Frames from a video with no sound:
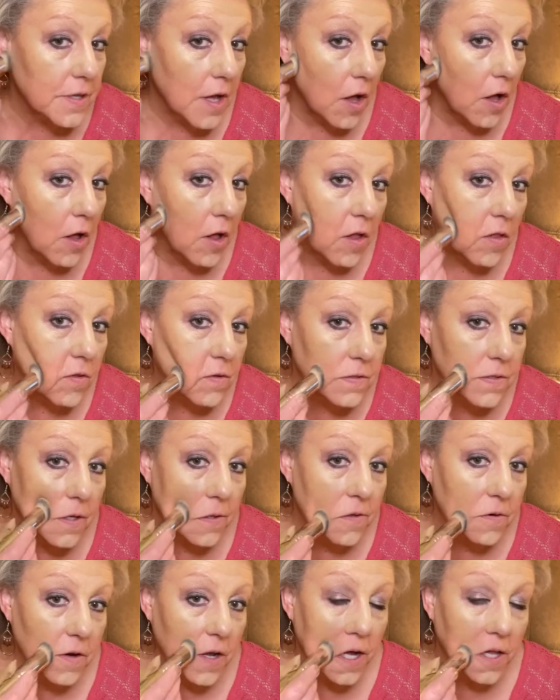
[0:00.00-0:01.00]
all those
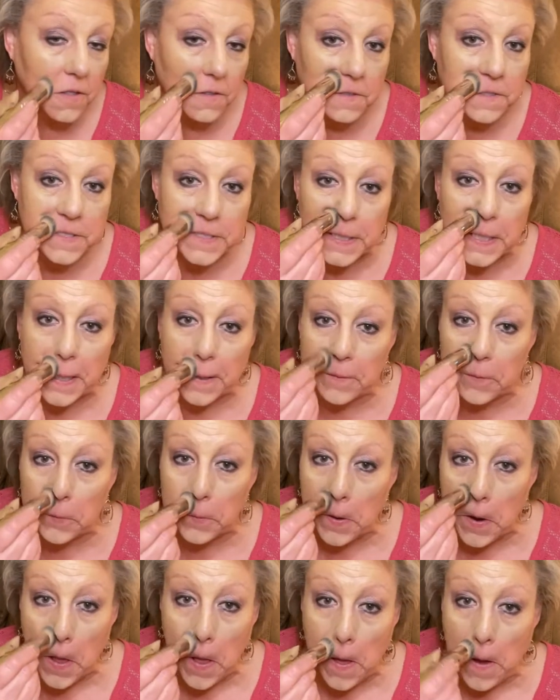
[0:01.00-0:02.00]
other colors together
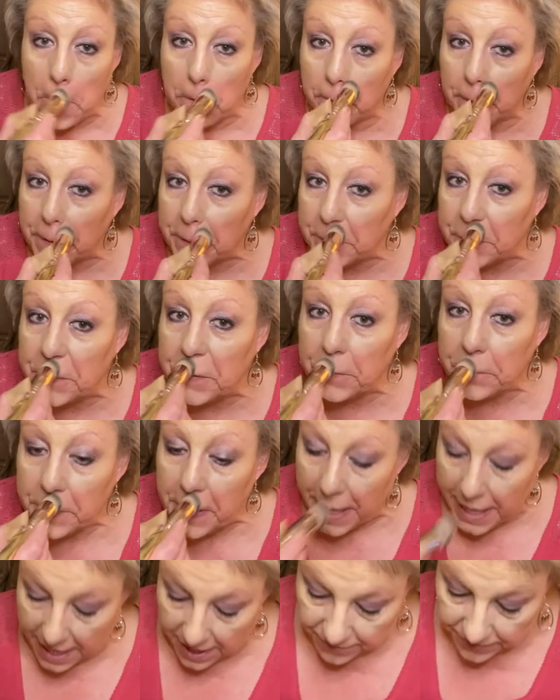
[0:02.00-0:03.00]
where you don't
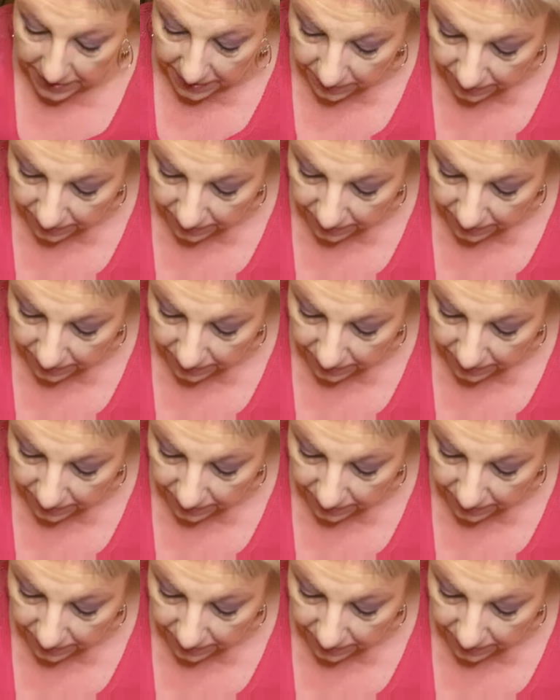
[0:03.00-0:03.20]
have